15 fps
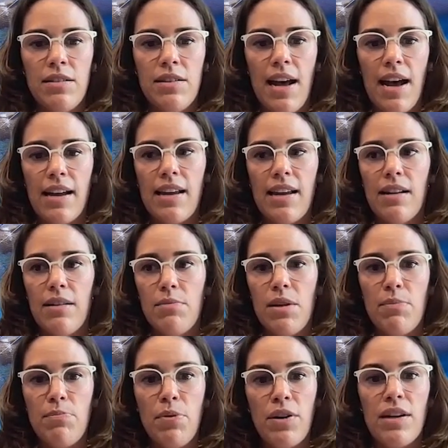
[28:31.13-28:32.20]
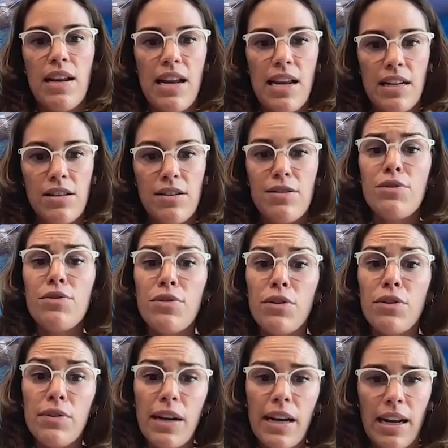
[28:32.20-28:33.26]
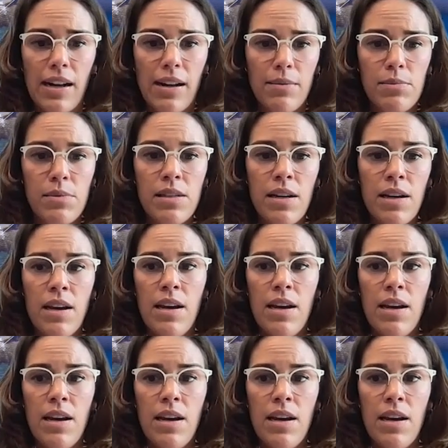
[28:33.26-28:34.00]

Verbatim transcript: that can be put into school curriculums.